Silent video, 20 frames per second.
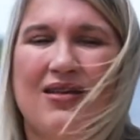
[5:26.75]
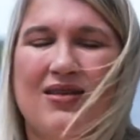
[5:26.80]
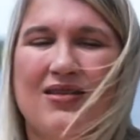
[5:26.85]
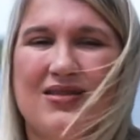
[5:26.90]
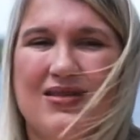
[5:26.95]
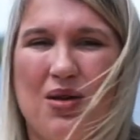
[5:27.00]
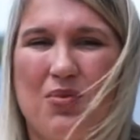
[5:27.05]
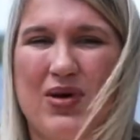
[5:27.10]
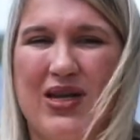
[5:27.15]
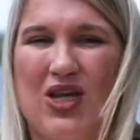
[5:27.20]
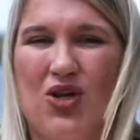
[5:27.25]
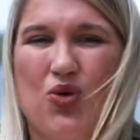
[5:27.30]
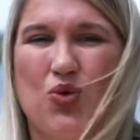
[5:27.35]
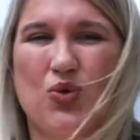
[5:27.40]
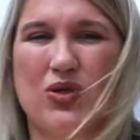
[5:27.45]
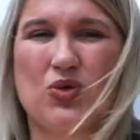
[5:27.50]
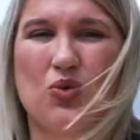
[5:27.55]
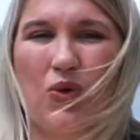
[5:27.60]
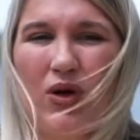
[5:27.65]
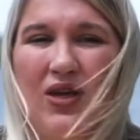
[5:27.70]
somebody who
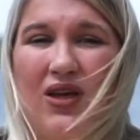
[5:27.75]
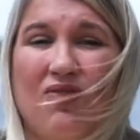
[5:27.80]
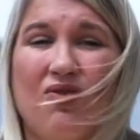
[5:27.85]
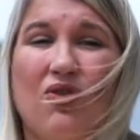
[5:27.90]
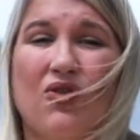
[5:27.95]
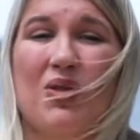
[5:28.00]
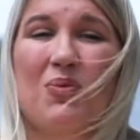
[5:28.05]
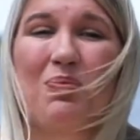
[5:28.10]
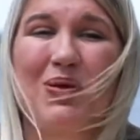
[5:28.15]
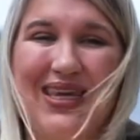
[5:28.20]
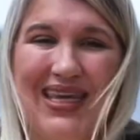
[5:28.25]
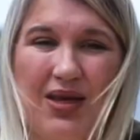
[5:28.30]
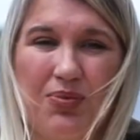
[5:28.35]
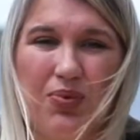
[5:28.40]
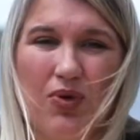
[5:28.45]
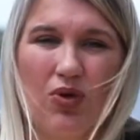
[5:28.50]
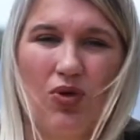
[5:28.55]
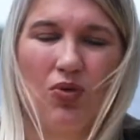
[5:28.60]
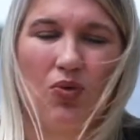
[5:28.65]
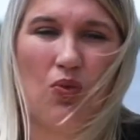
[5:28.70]
is working for the
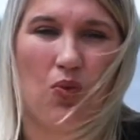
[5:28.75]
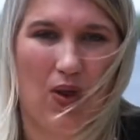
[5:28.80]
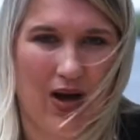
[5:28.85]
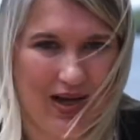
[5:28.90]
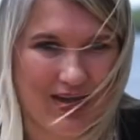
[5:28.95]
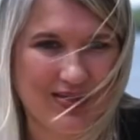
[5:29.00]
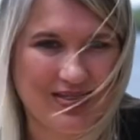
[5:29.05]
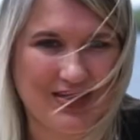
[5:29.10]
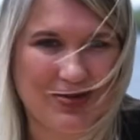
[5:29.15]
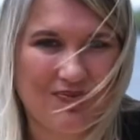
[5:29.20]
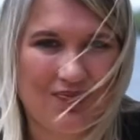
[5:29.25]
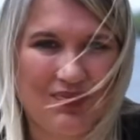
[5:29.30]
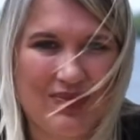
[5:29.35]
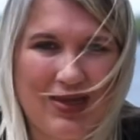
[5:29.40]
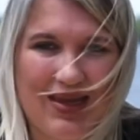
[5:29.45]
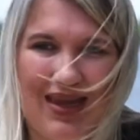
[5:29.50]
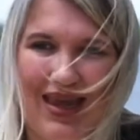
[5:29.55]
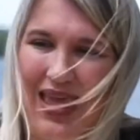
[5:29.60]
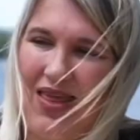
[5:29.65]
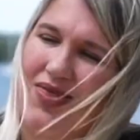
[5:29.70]
people wants.
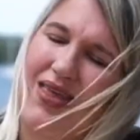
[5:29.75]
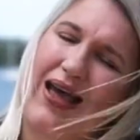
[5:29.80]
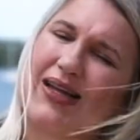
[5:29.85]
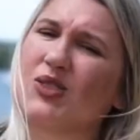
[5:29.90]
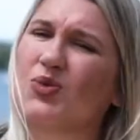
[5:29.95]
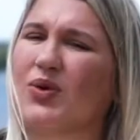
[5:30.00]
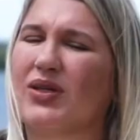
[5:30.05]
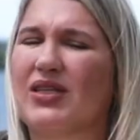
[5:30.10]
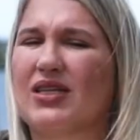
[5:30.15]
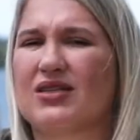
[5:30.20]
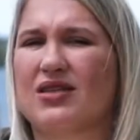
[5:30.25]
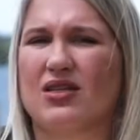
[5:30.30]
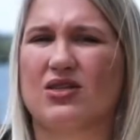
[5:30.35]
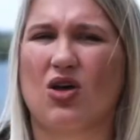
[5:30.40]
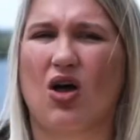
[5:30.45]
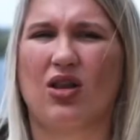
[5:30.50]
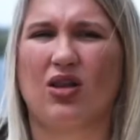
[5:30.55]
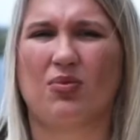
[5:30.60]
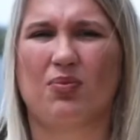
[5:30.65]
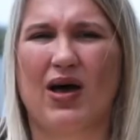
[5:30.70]
And that's what this is
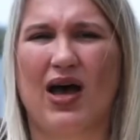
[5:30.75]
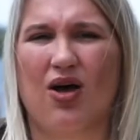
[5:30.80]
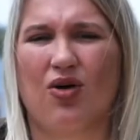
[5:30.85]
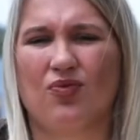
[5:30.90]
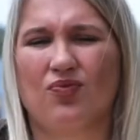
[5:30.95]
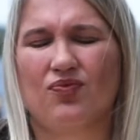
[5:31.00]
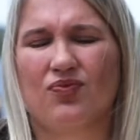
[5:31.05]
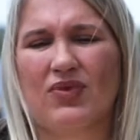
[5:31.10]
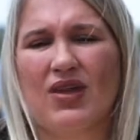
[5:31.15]
all about.